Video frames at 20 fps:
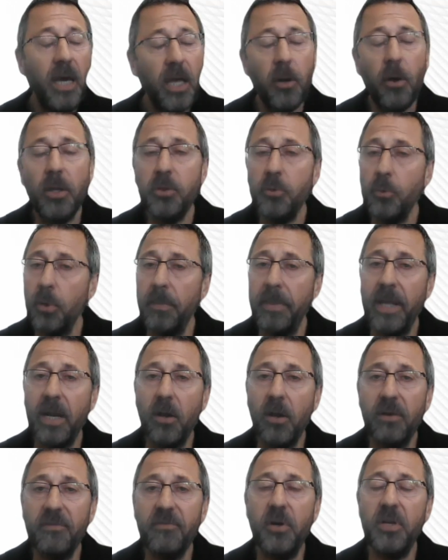And I thought about
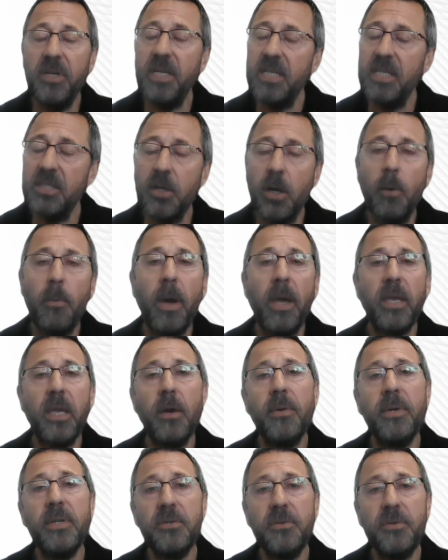a lot of ideas that I won't
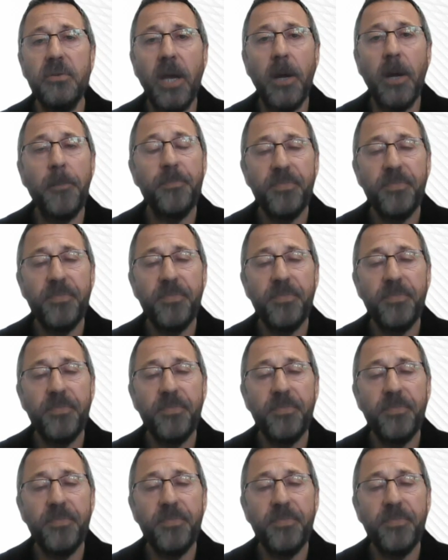go into now.